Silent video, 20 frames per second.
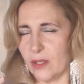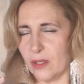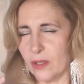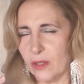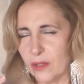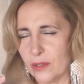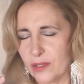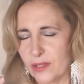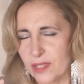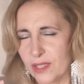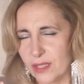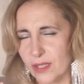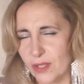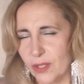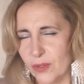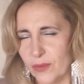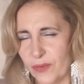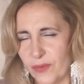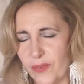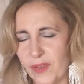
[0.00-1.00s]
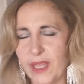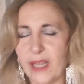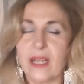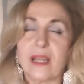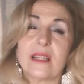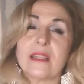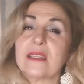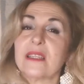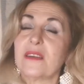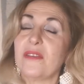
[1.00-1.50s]
you
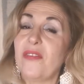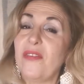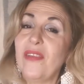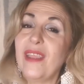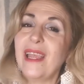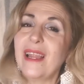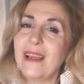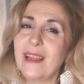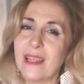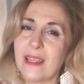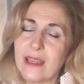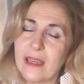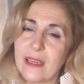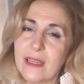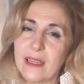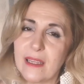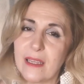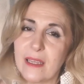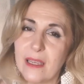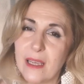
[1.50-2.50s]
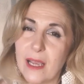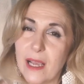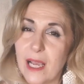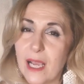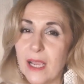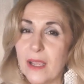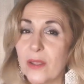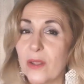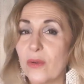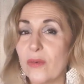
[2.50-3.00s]
feel the feeling,
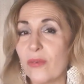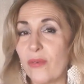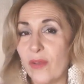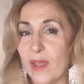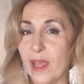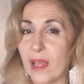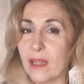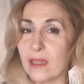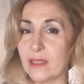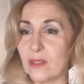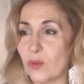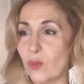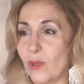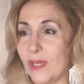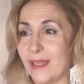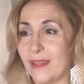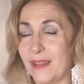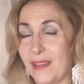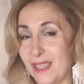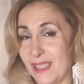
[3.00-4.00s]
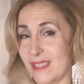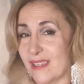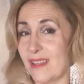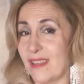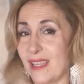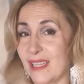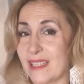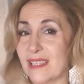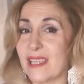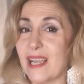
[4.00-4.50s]
how you felt when these
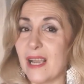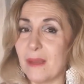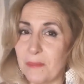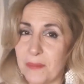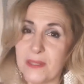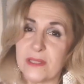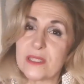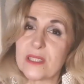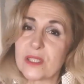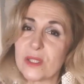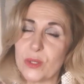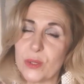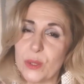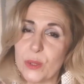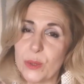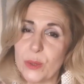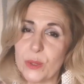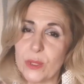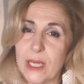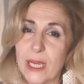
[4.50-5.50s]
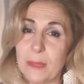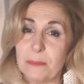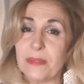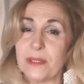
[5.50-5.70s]
things happened to you.